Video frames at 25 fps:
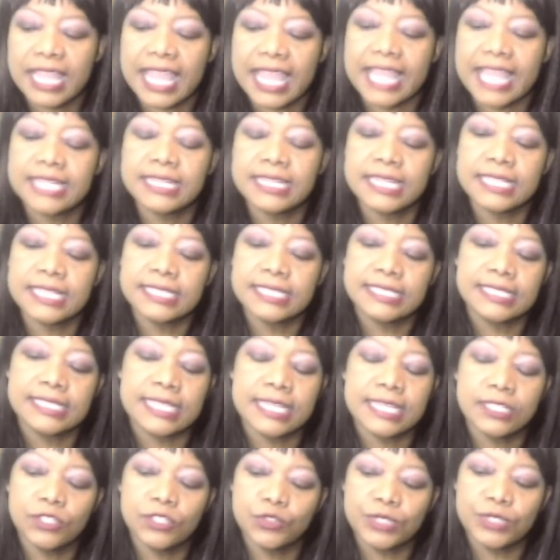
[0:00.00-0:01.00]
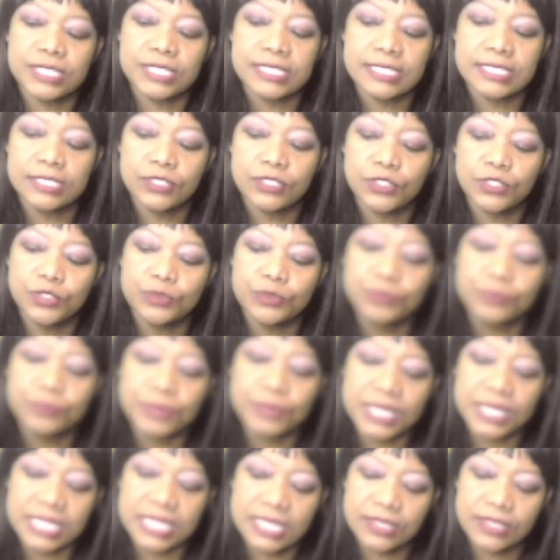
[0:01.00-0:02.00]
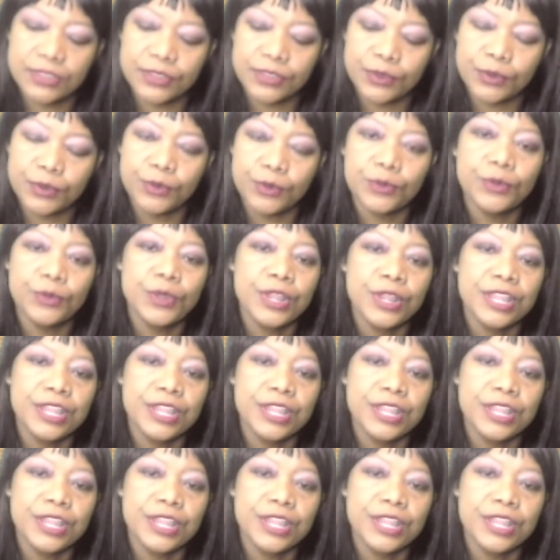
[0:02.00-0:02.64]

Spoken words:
And it's interesting to me, though,